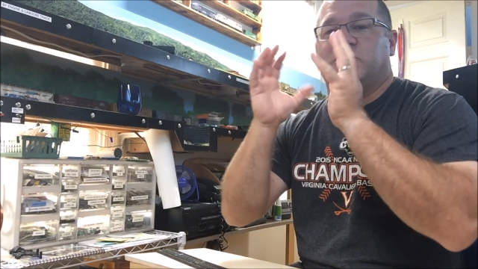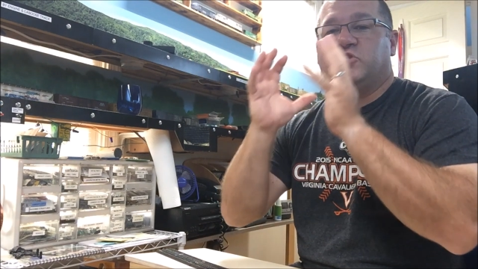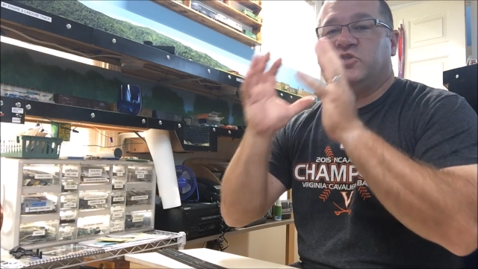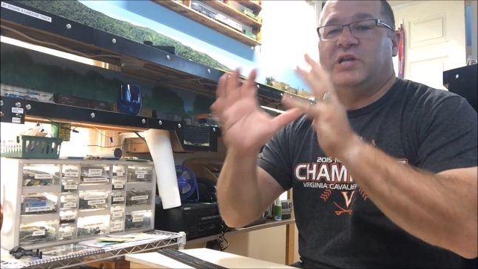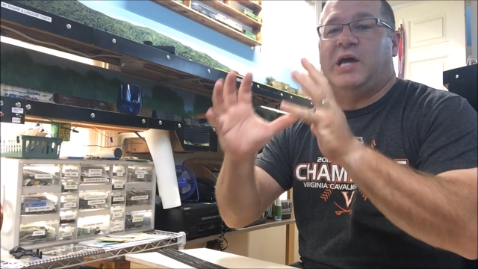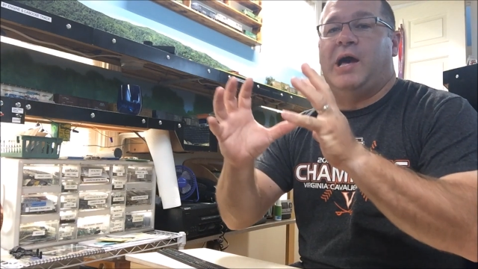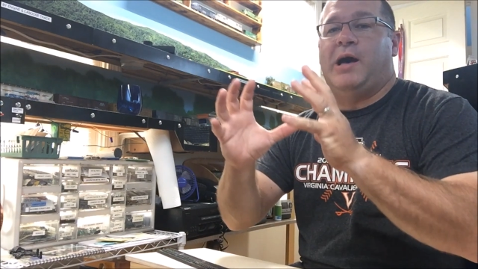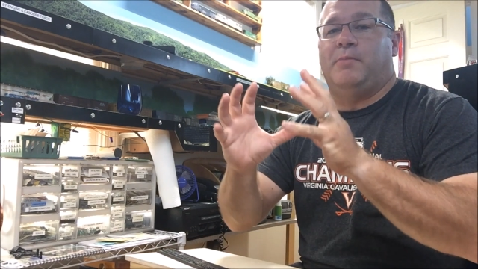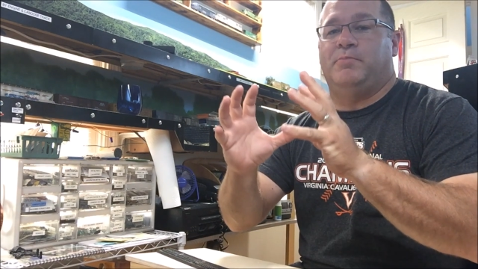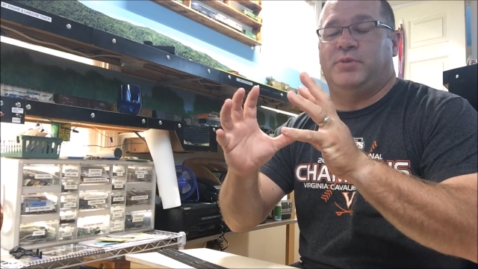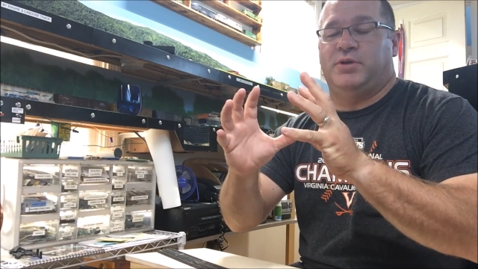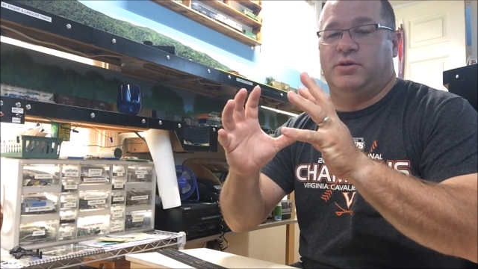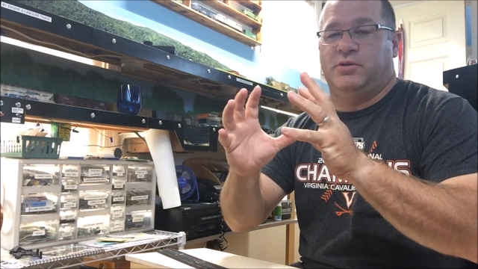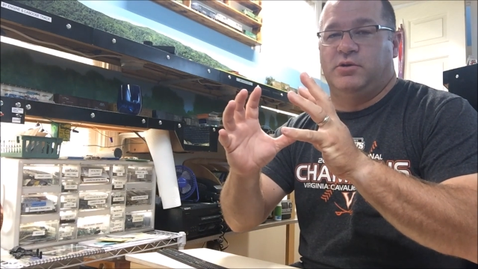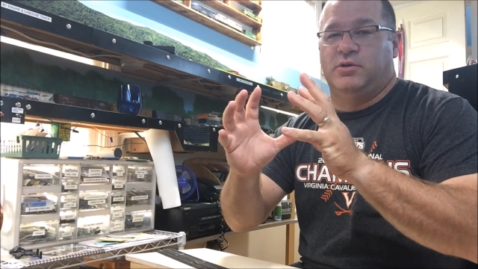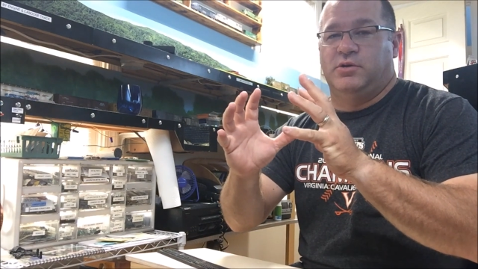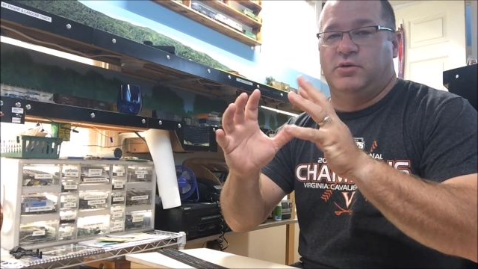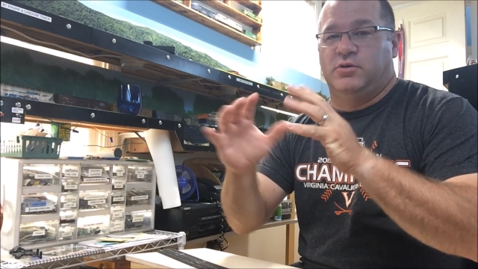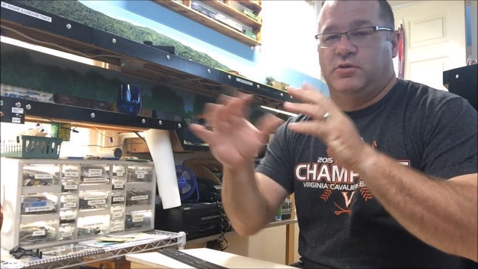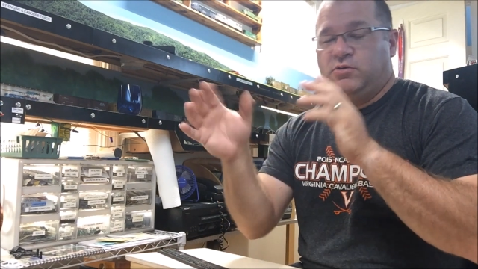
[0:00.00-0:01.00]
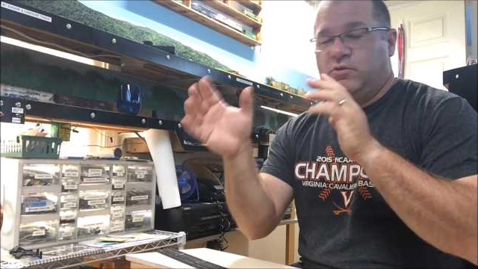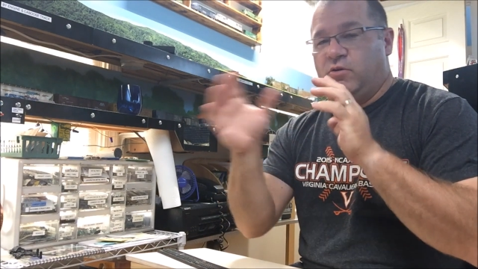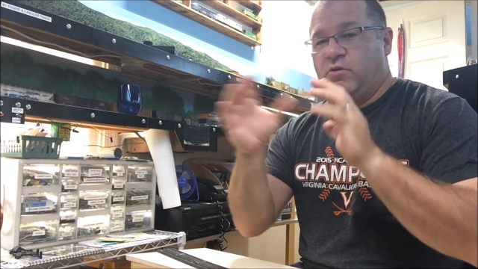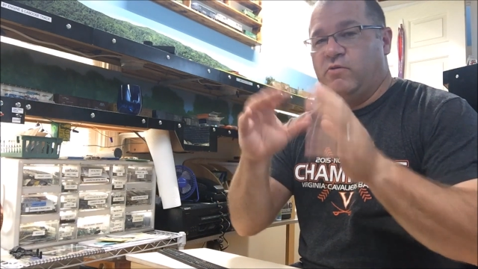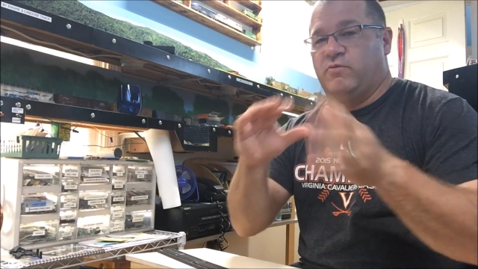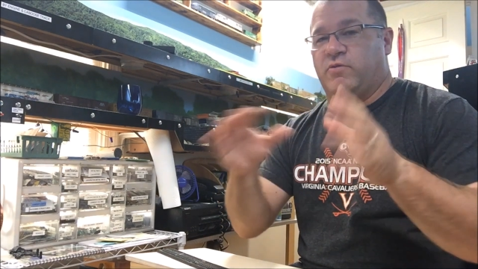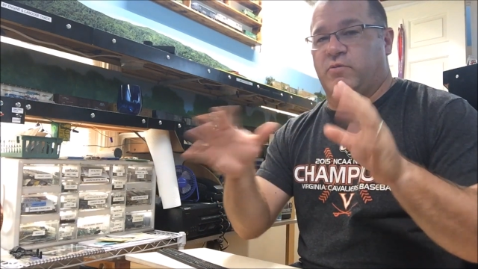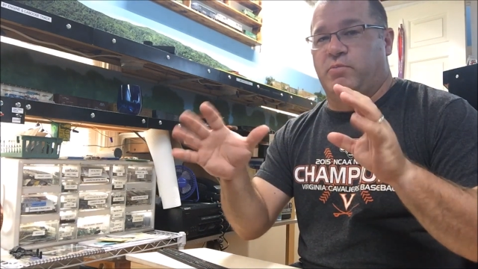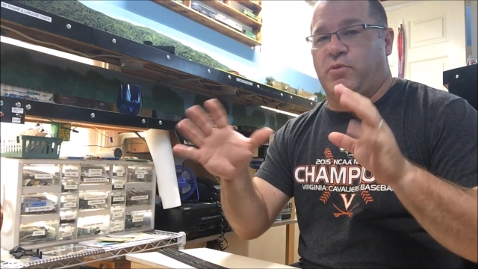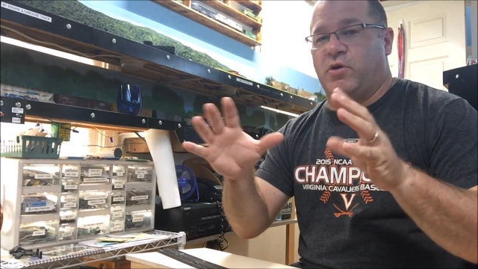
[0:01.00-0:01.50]
stopped
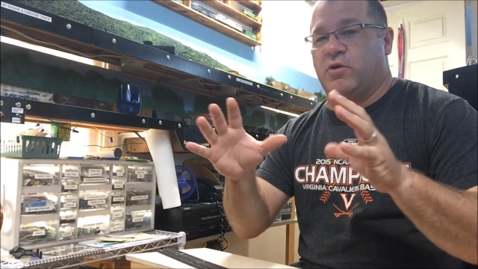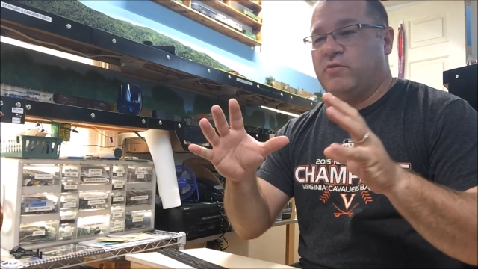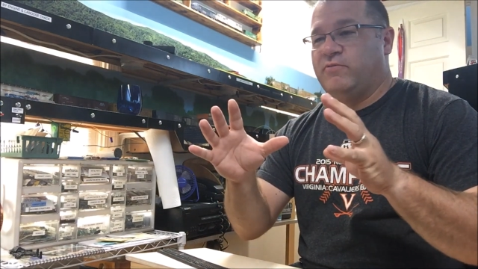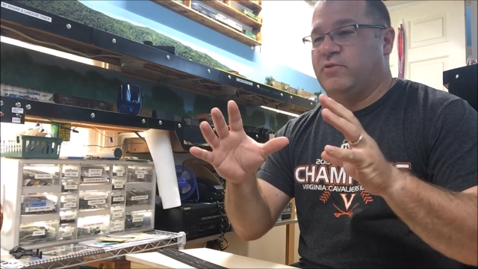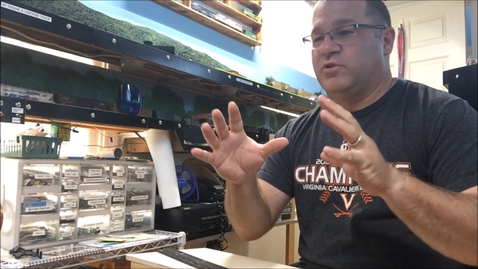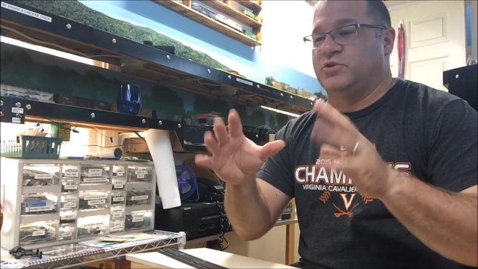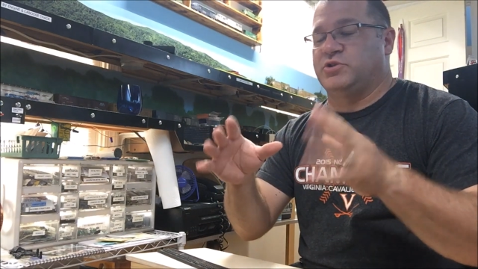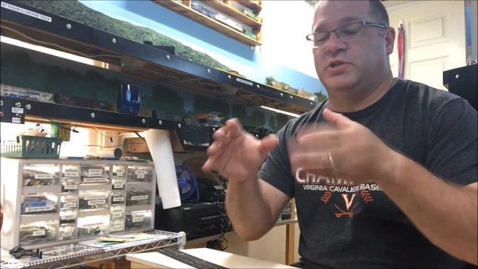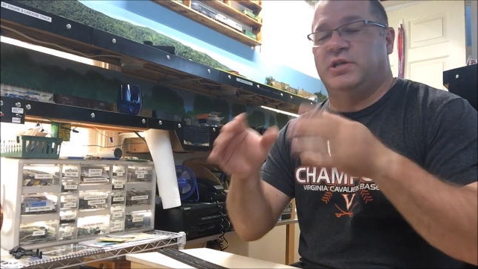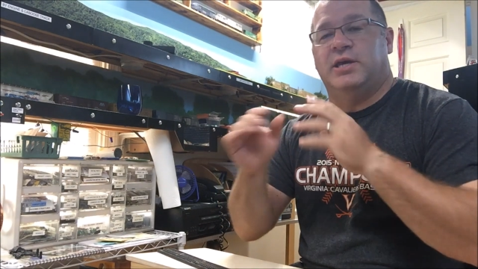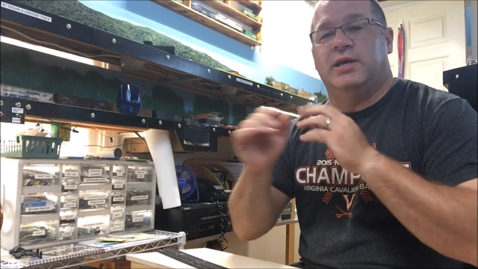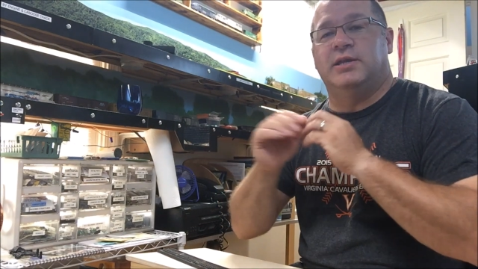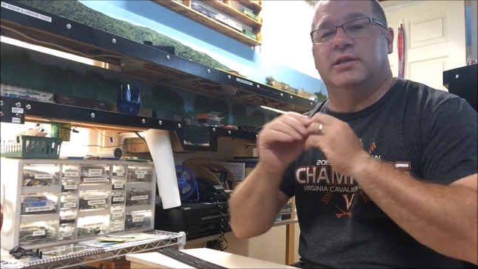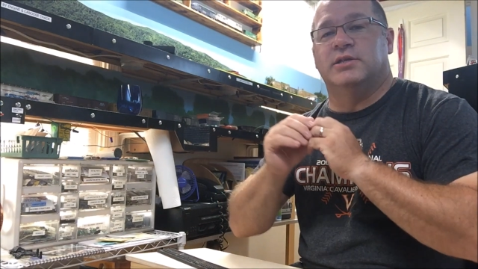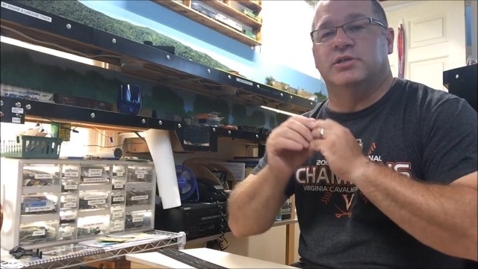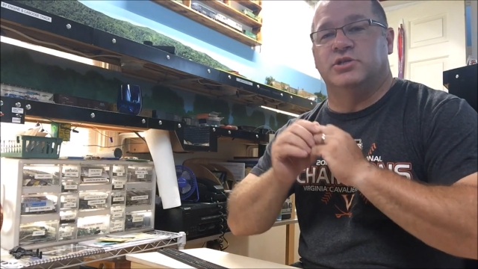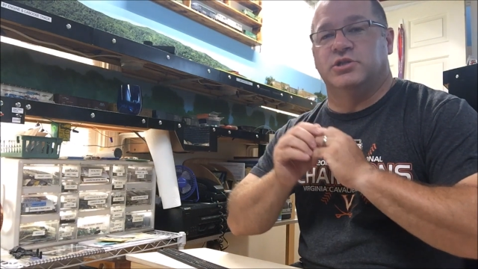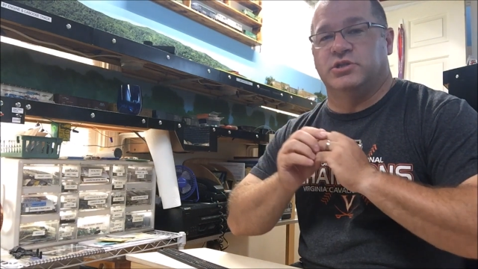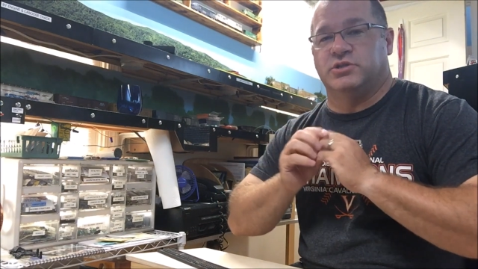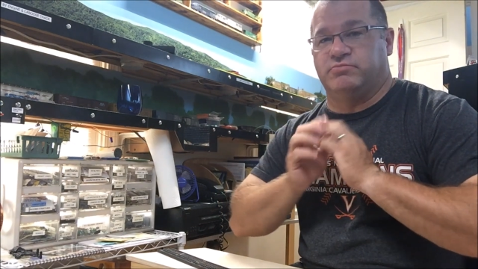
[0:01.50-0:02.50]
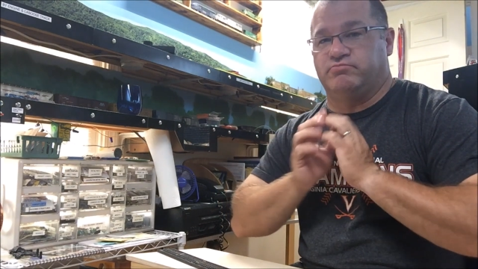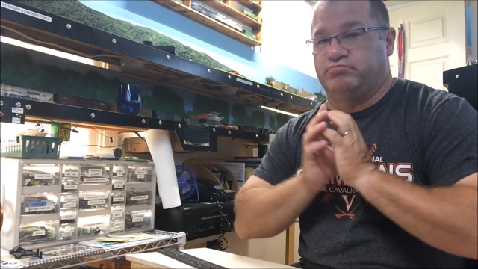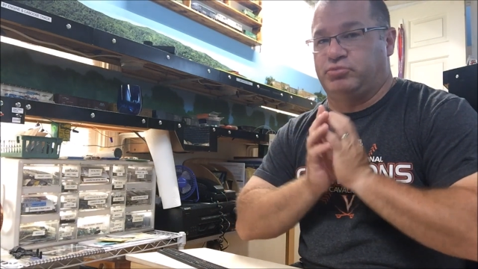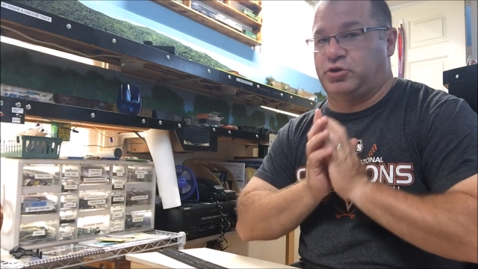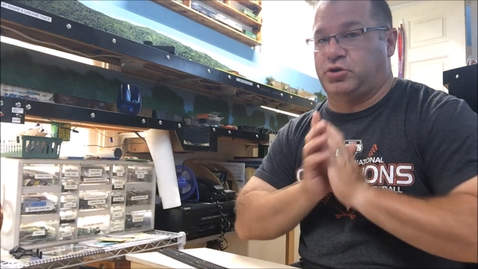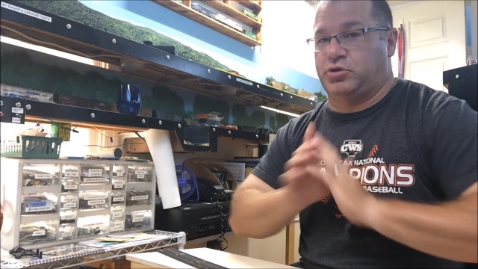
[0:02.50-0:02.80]
over part of our state and just,